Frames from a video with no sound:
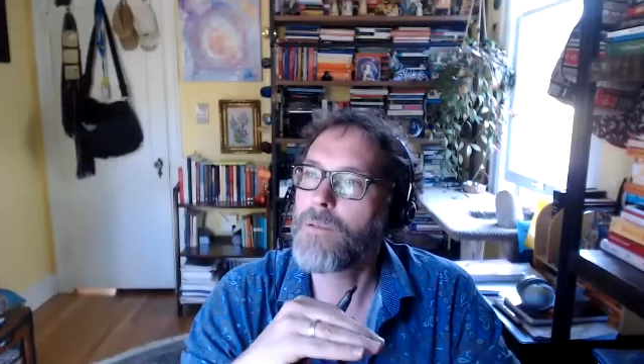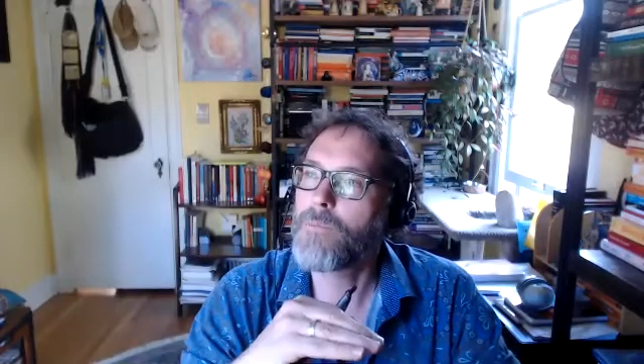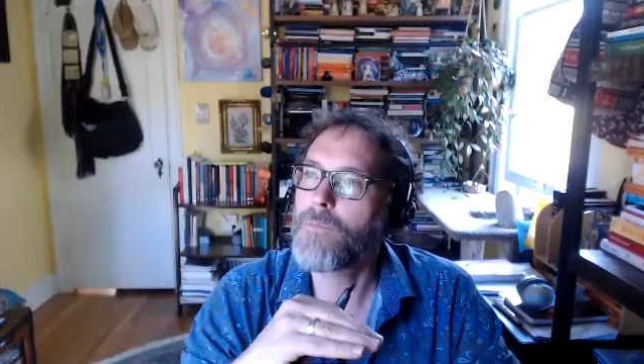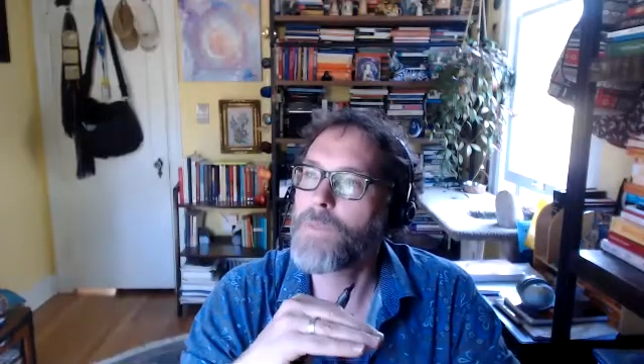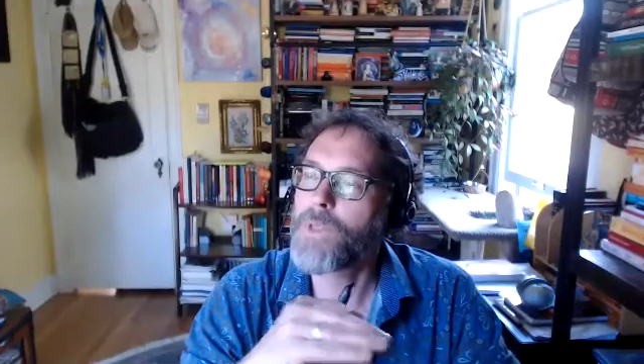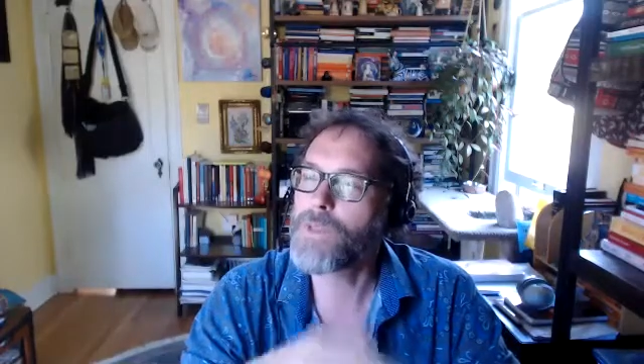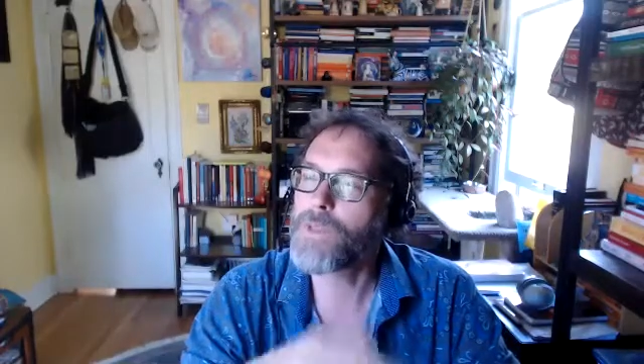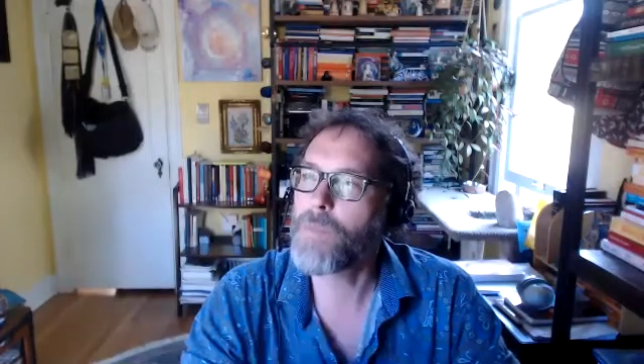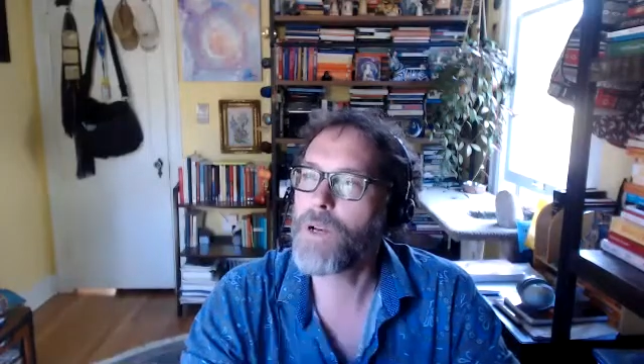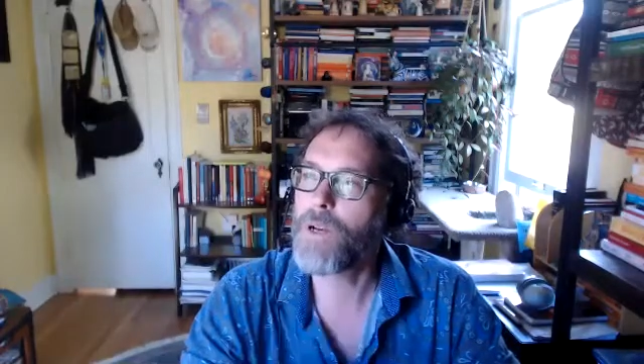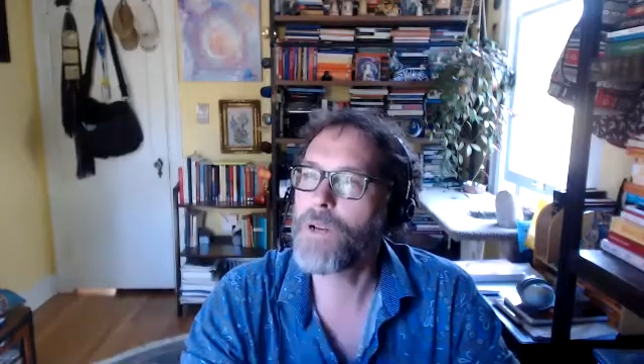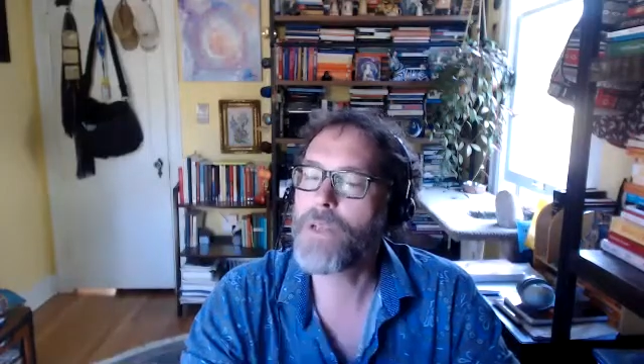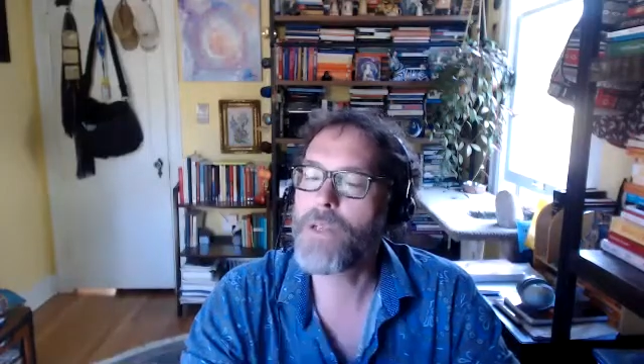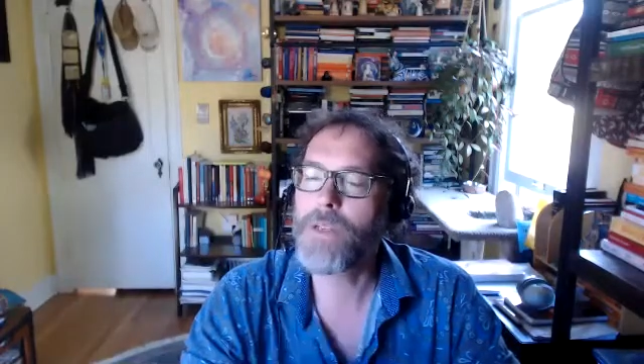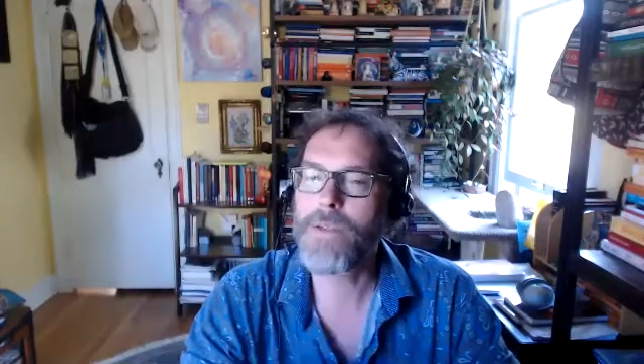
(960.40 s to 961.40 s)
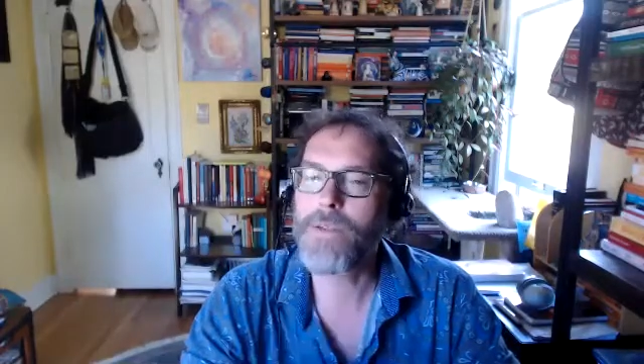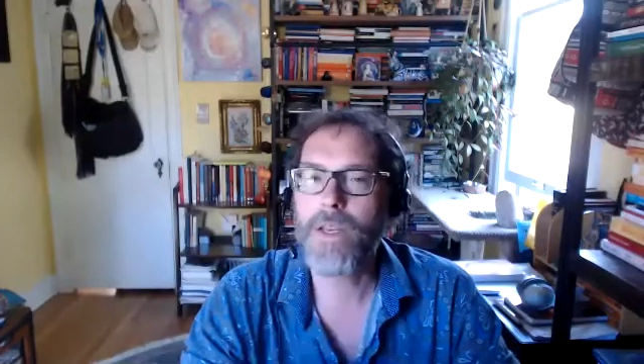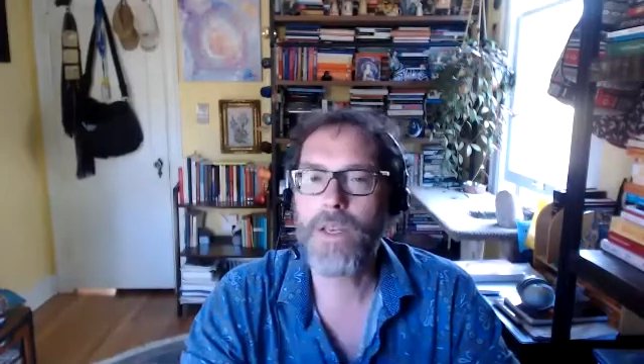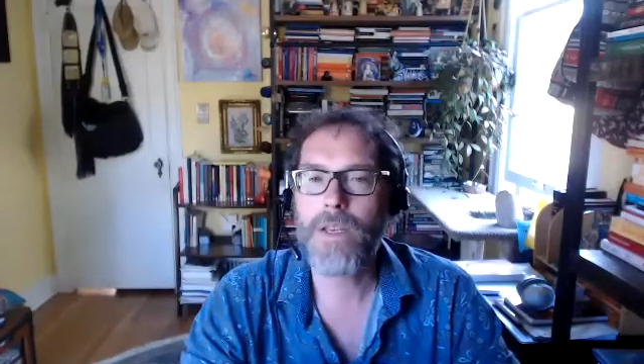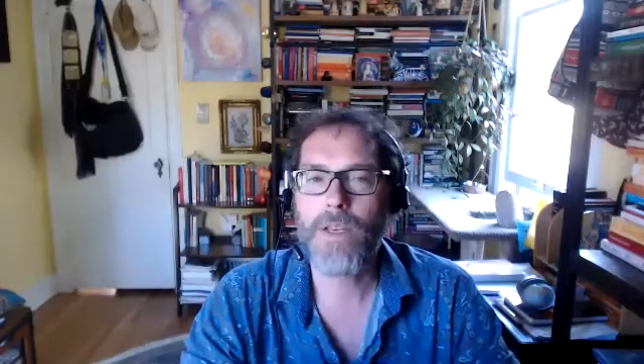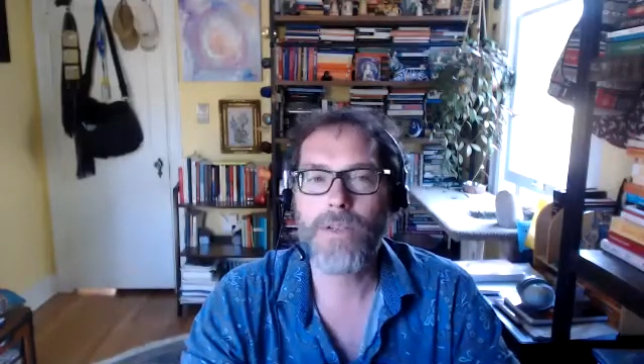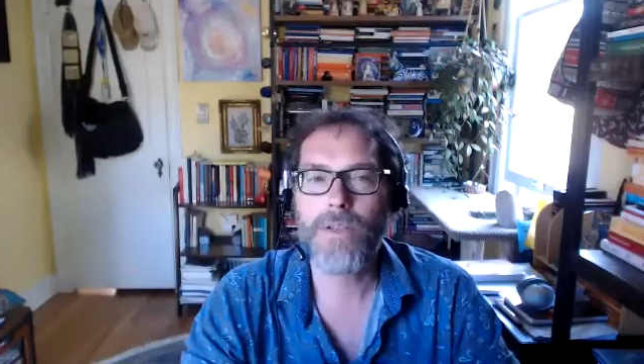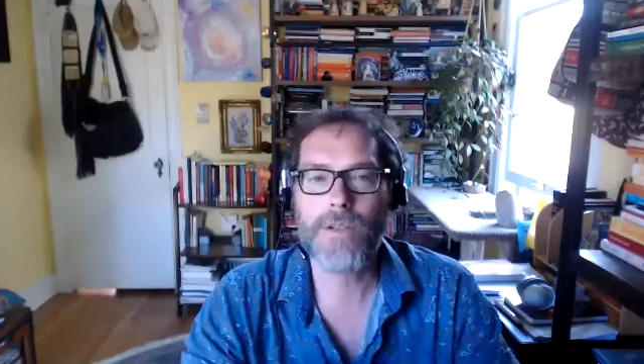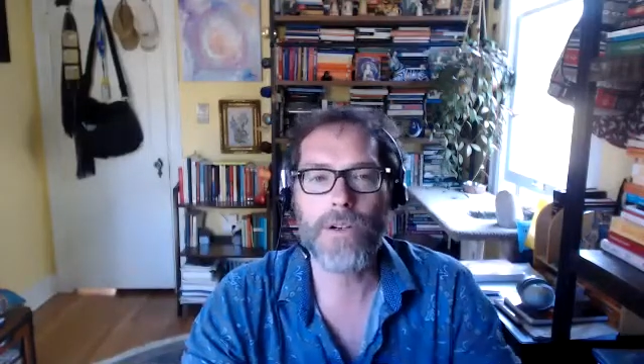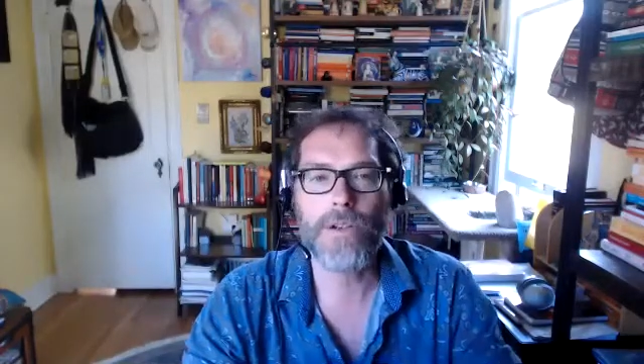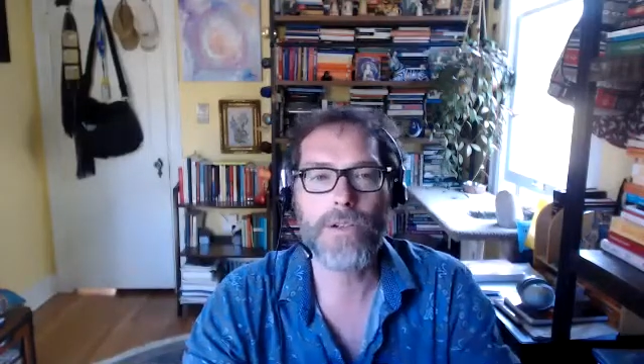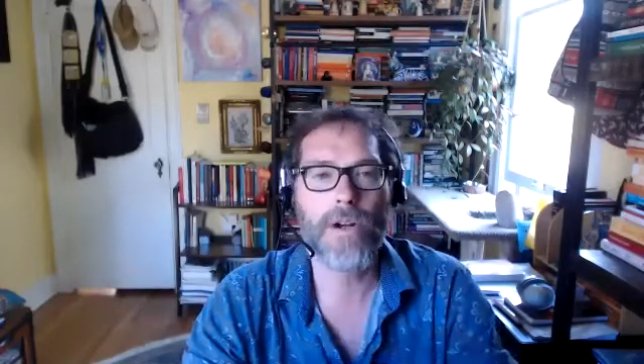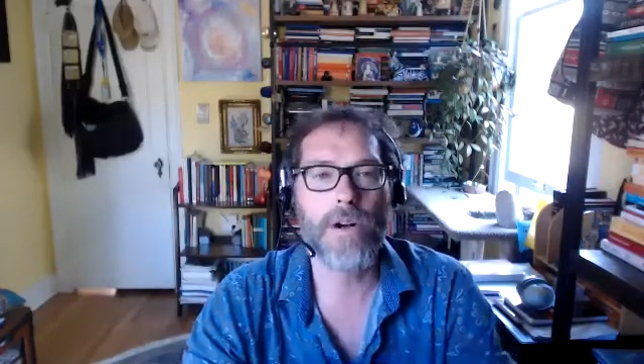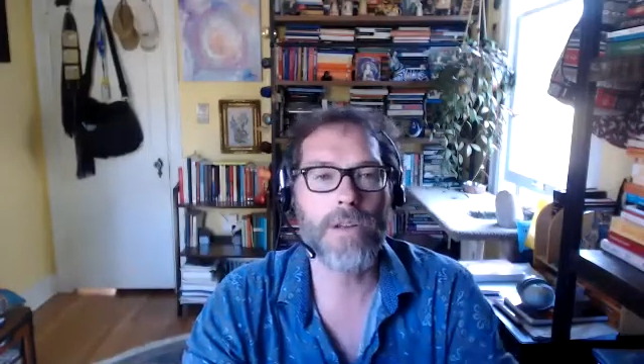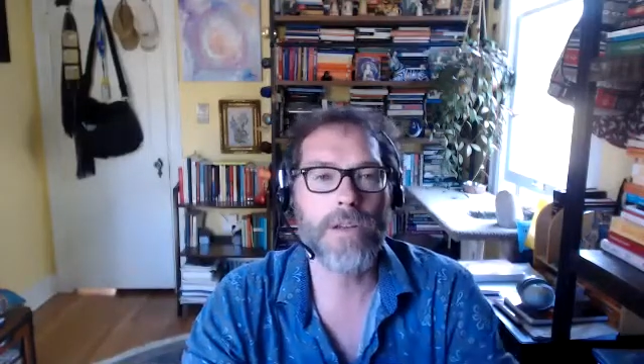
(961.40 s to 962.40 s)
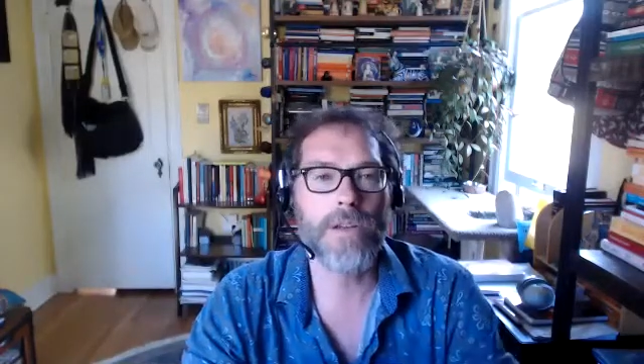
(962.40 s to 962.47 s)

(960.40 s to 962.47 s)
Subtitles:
disparities, has started calling